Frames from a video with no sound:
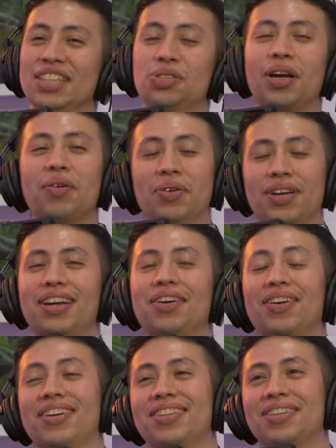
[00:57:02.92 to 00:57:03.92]
the Drake one you got to
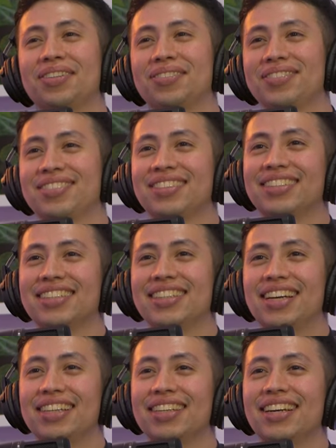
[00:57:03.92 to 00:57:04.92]
grade on the curve.
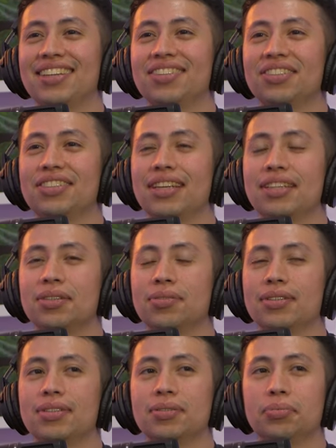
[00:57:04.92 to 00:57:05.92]
I, I can understand this
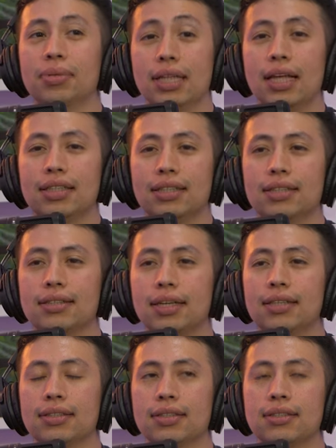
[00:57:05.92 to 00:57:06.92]
one, but yeah, that's, that's,
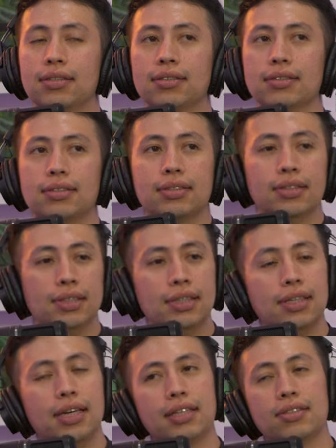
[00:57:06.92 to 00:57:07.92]
that's a good song.
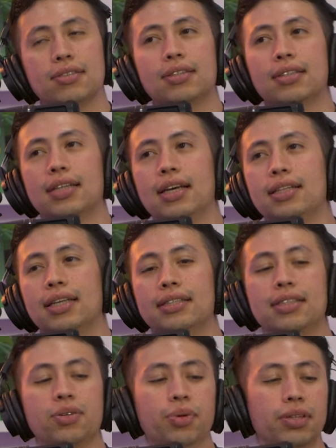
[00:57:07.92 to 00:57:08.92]
I that still think that
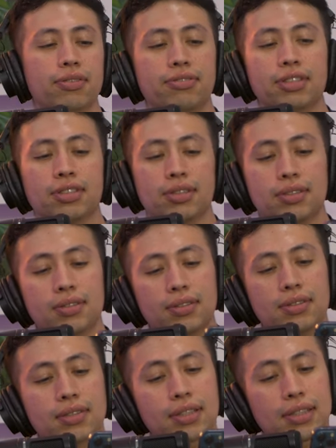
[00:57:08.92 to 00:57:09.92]
that Jay Wheeler feature
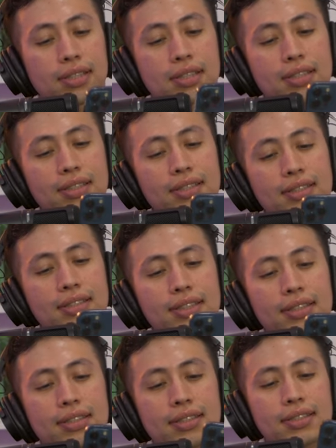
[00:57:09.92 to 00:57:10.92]

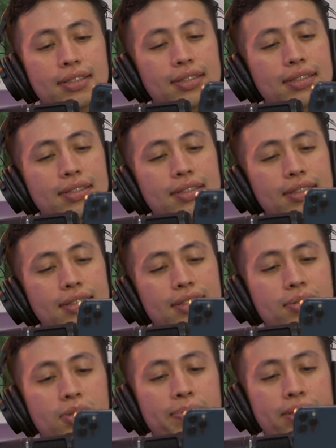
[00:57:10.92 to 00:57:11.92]
is
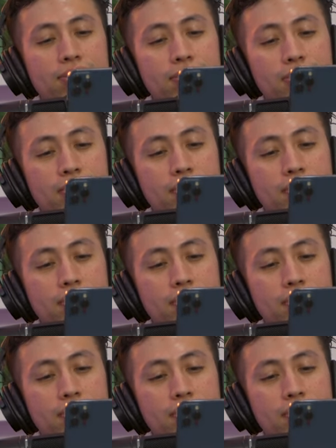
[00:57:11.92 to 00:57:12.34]
something special.